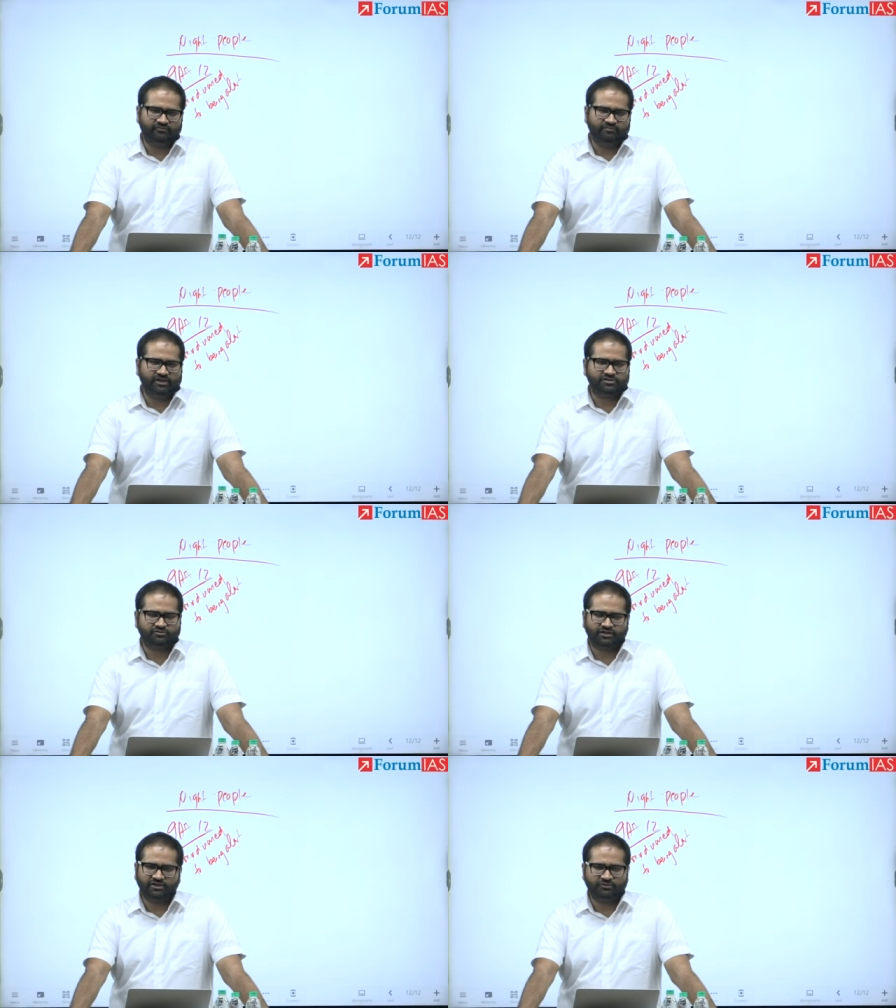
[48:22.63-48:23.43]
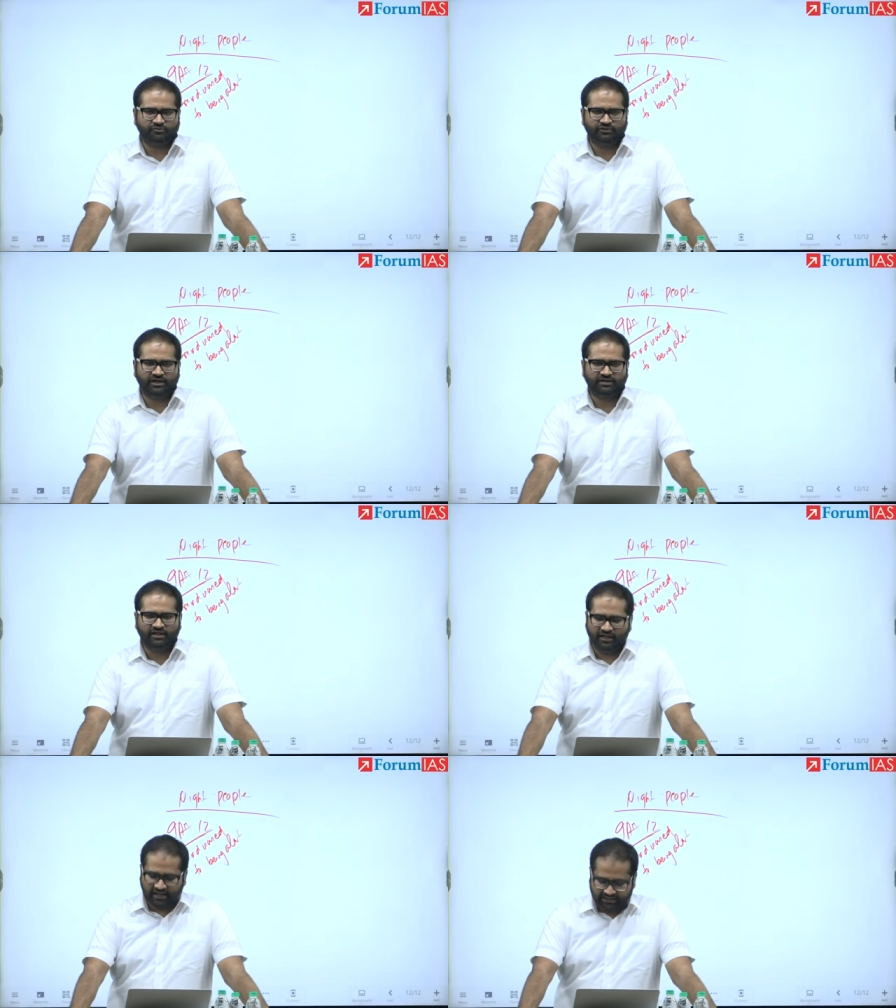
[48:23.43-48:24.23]
Make sure that you do that.
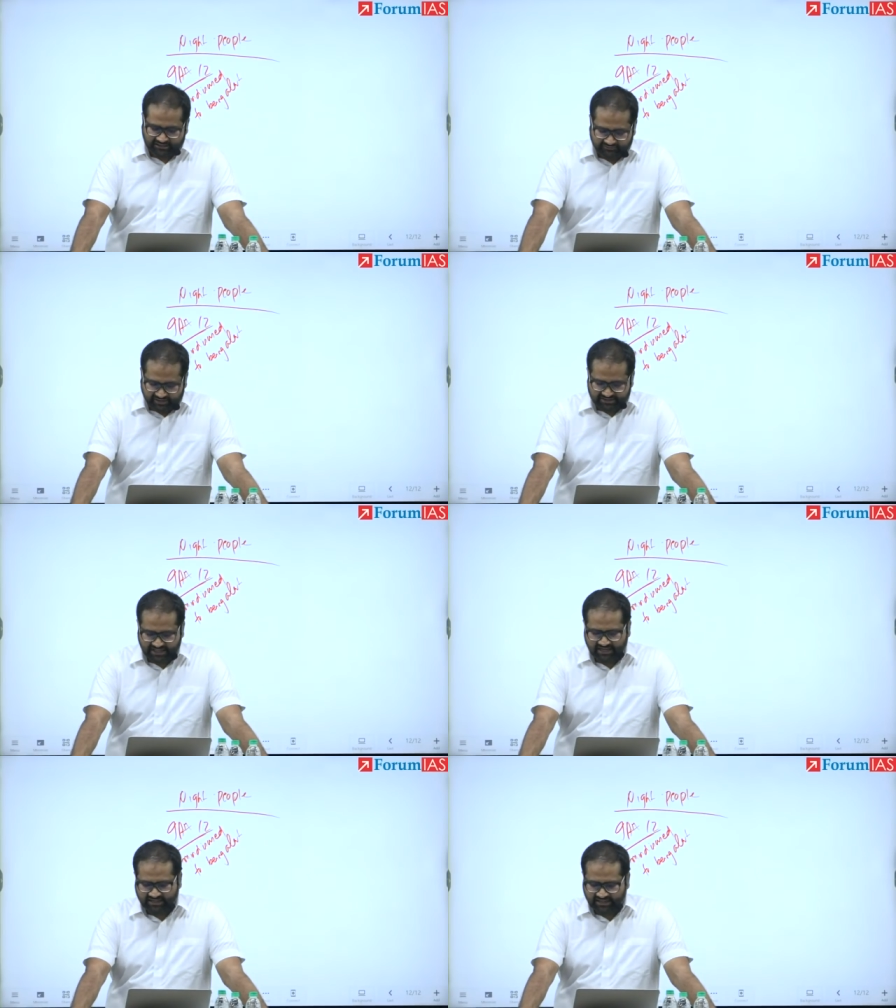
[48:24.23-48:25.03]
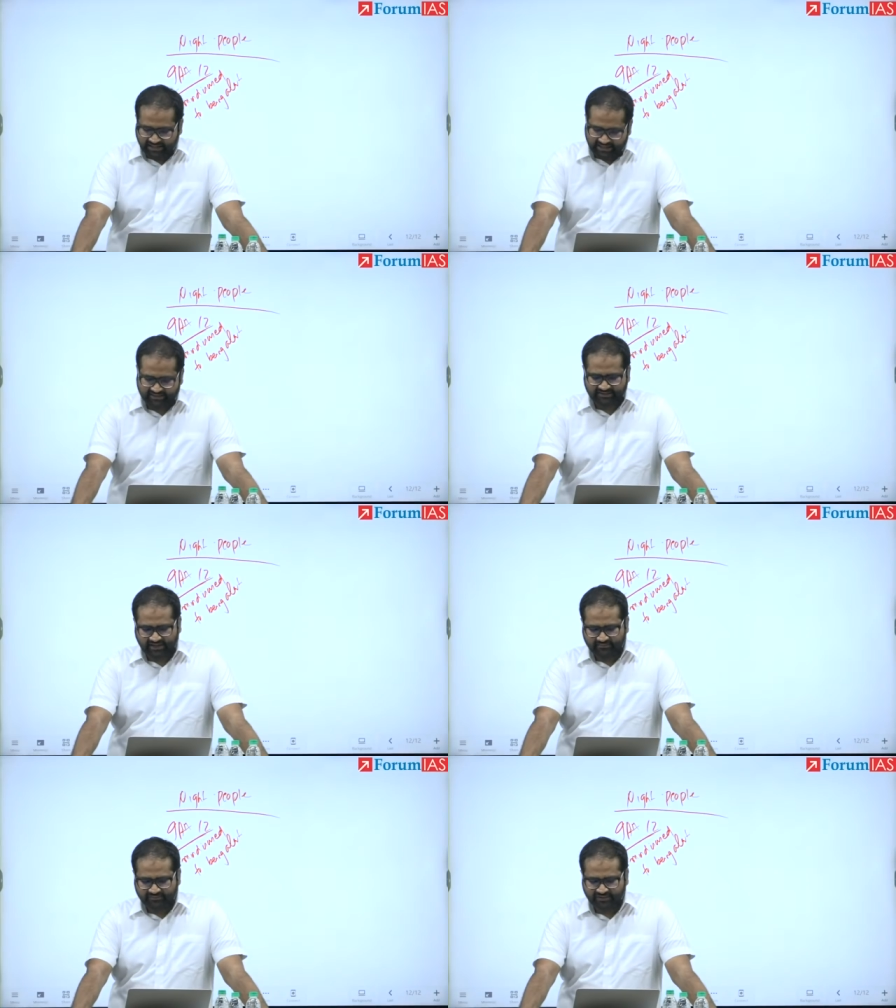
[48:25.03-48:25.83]
Otherwise, at late
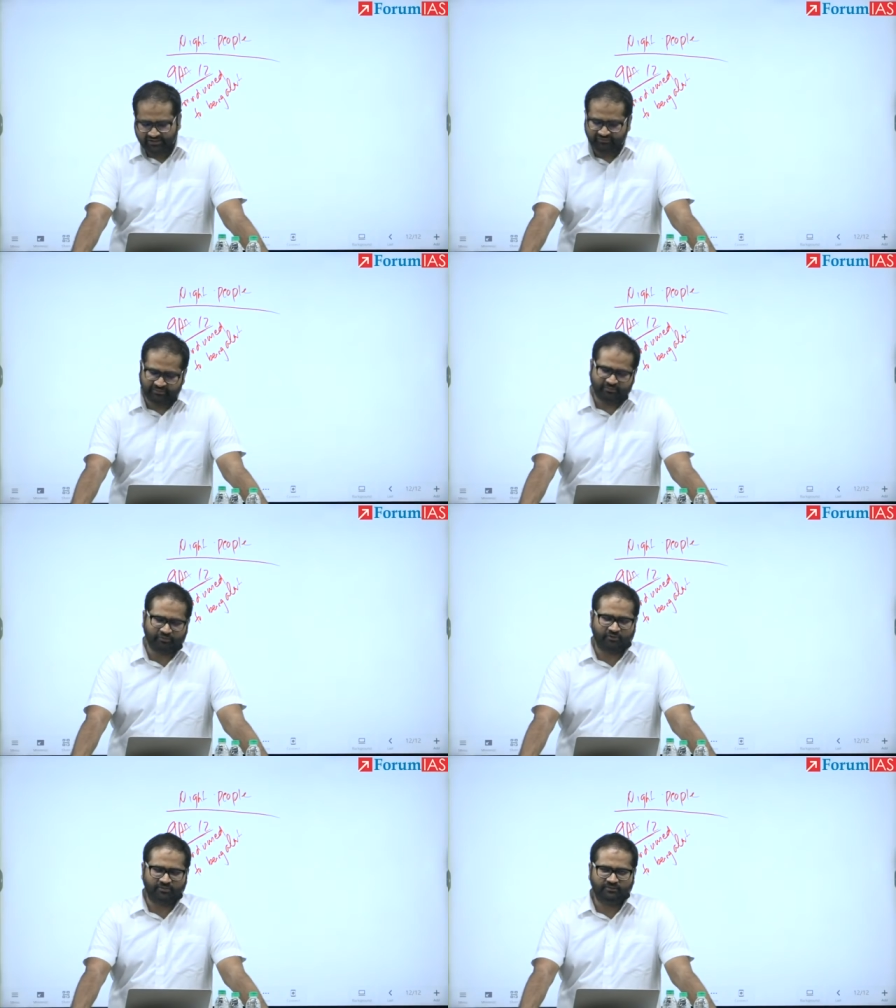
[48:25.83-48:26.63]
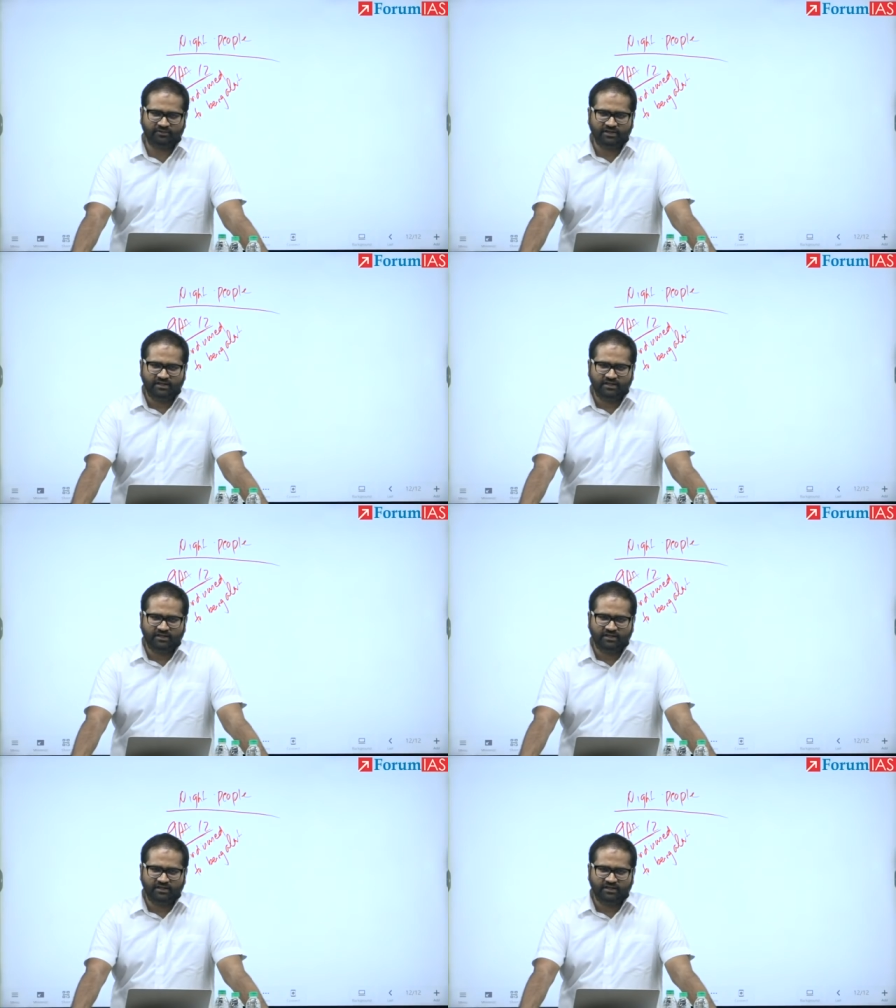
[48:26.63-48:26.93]
times, it will be problem